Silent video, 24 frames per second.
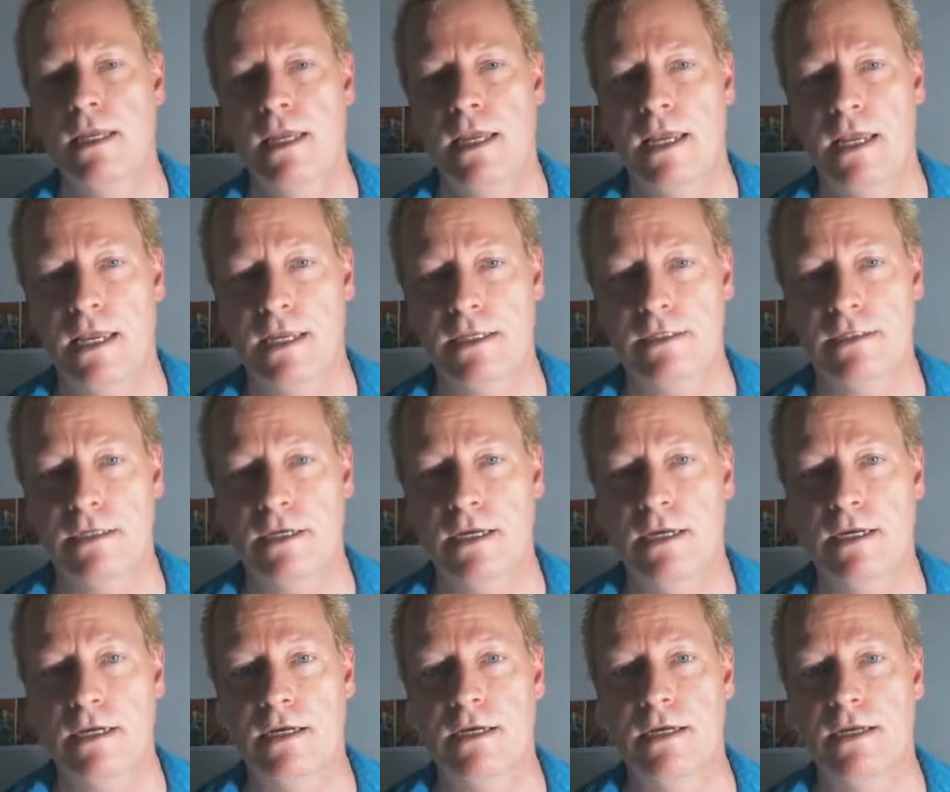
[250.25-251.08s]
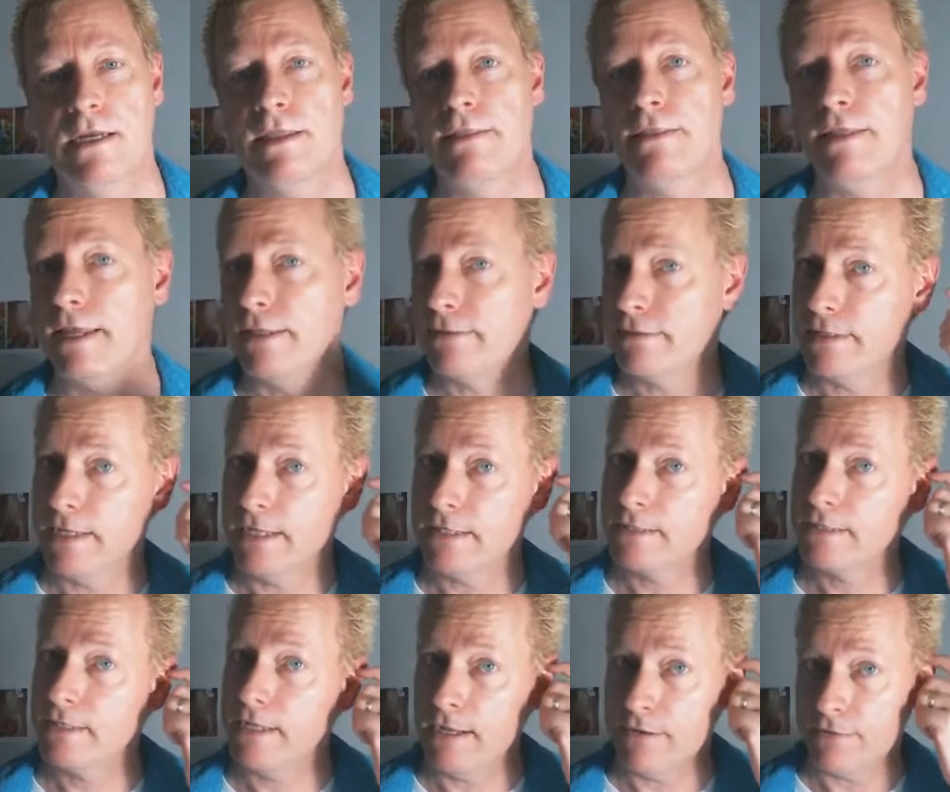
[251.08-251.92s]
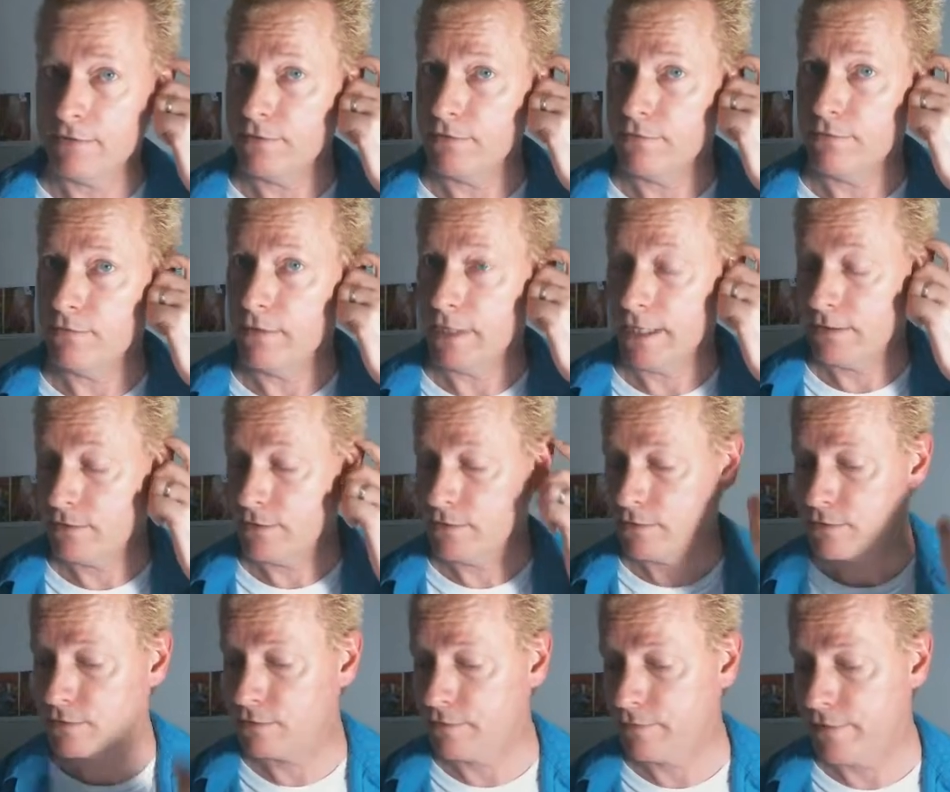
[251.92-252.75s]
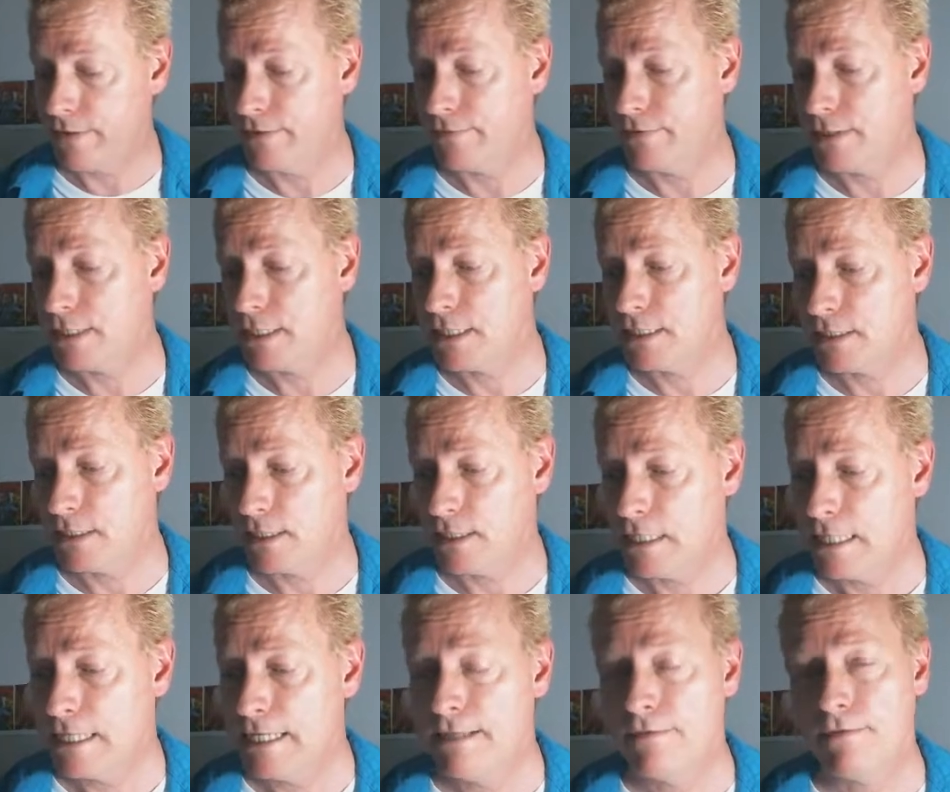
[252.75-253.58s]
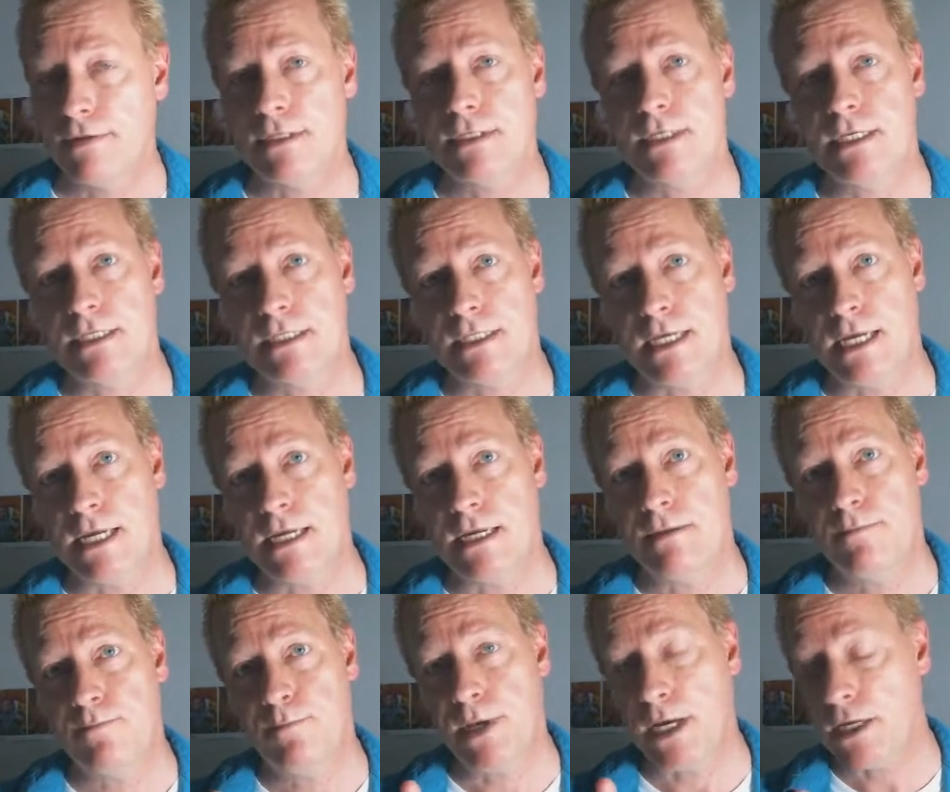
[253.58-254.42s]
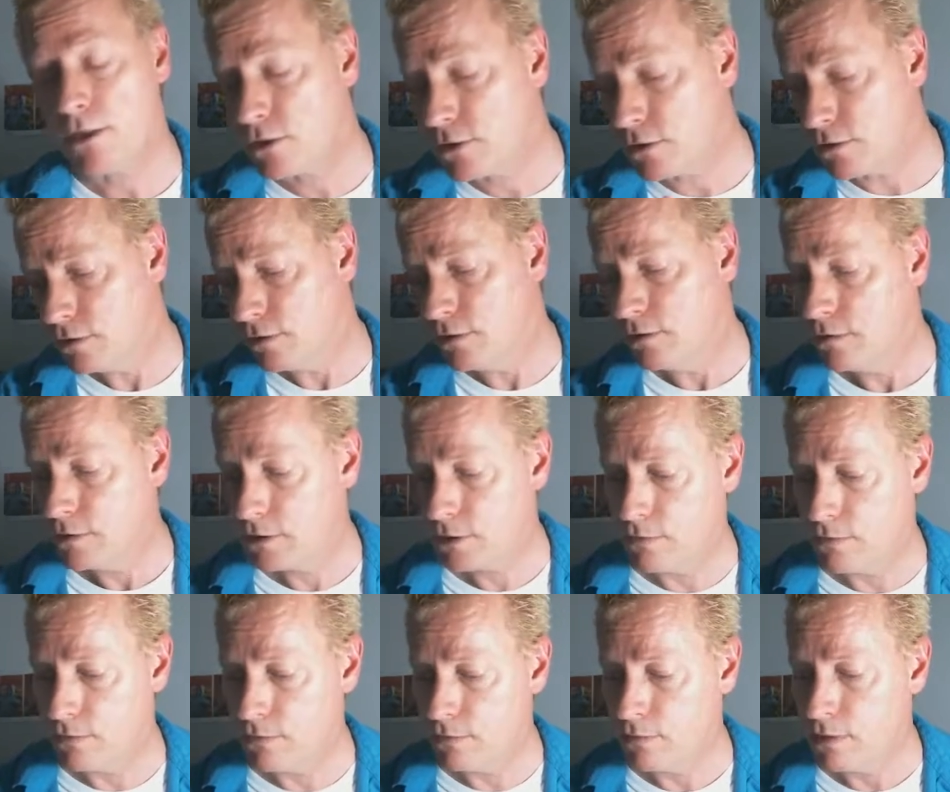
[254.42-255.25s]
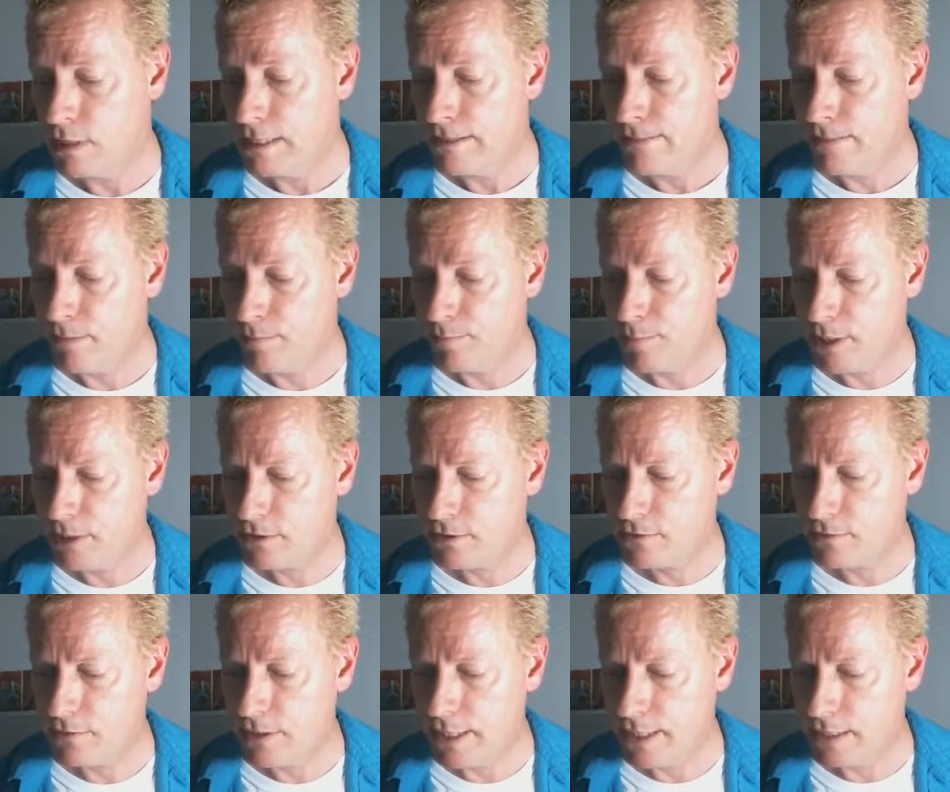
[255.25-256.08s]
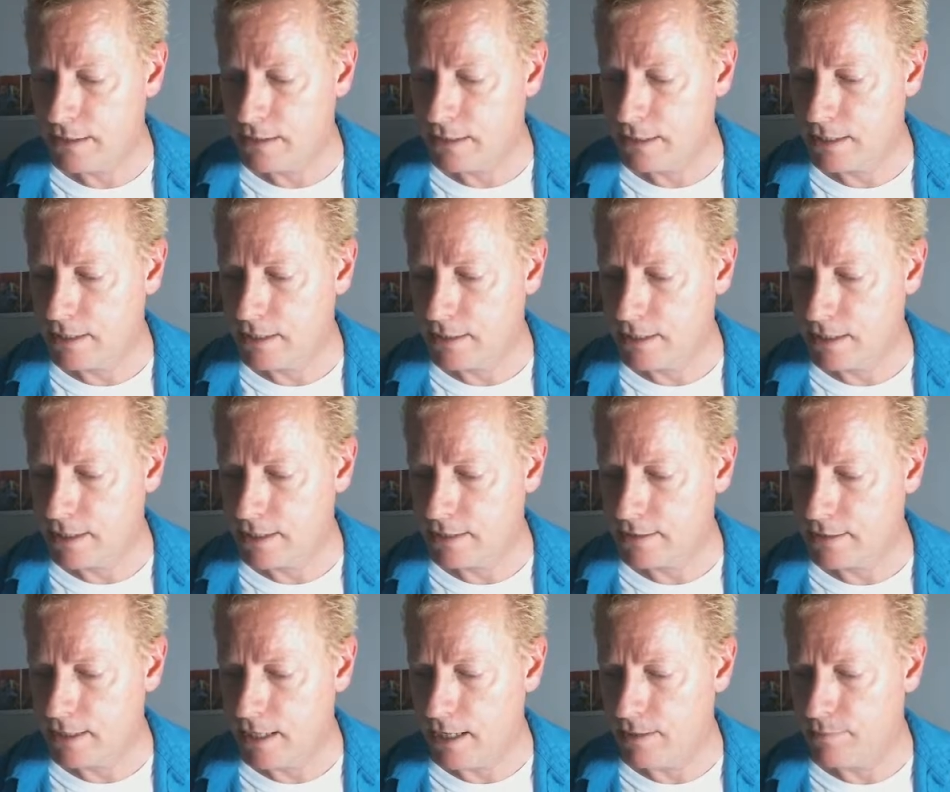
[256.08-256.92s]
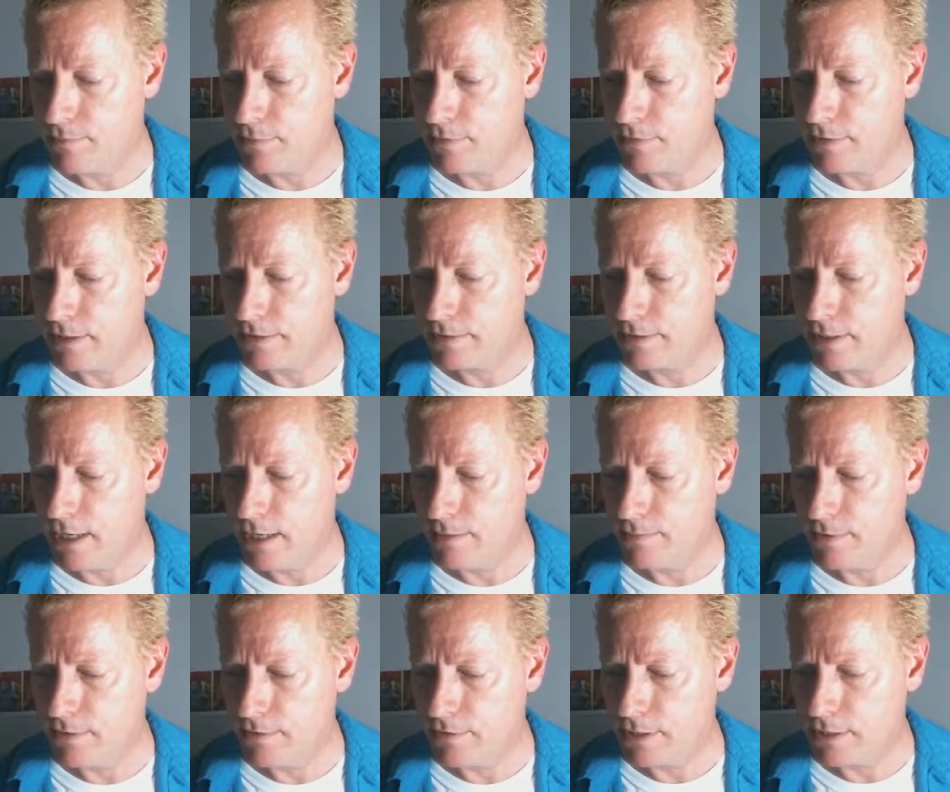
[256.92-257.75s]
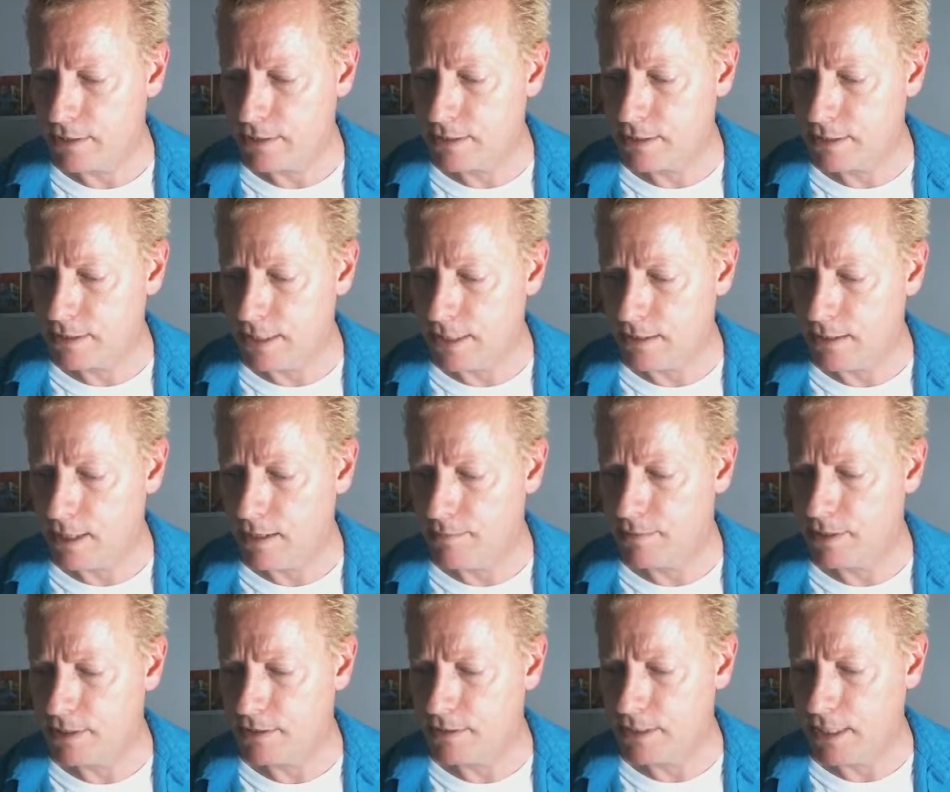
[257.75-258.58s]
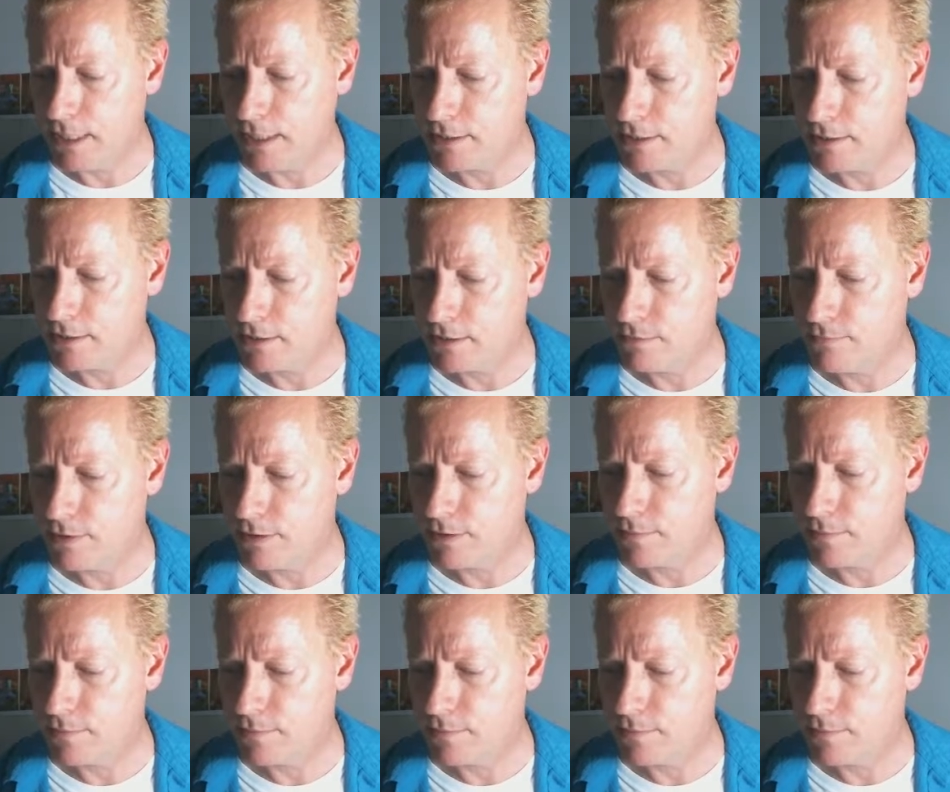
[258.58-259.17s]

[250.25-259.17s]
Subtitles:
And that's how you add to your story. Now this is a picture, so the picture has a time here. You can set how many seconds you want the